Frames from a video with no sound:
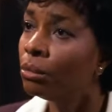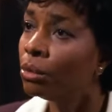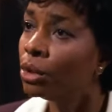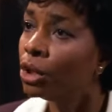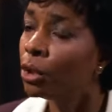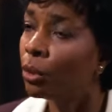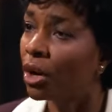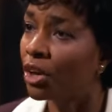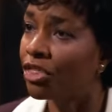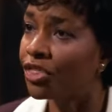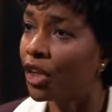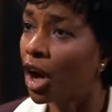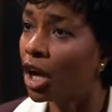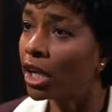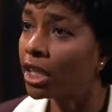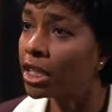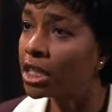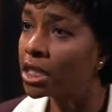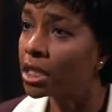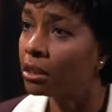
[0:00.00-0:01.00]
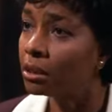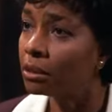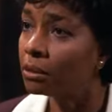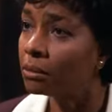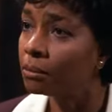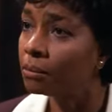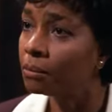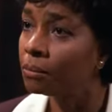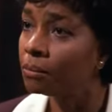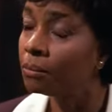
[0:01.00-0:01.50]
You are thoughtless
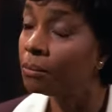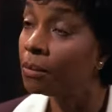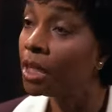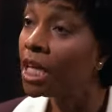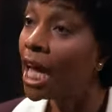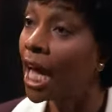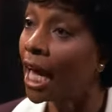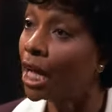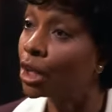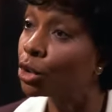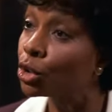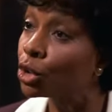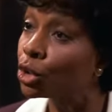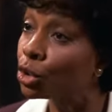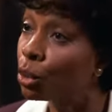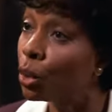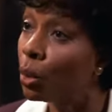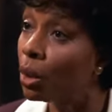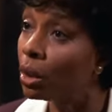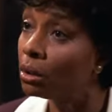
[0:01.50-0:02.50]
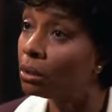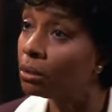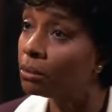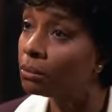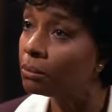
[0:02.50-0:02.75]
and cruel,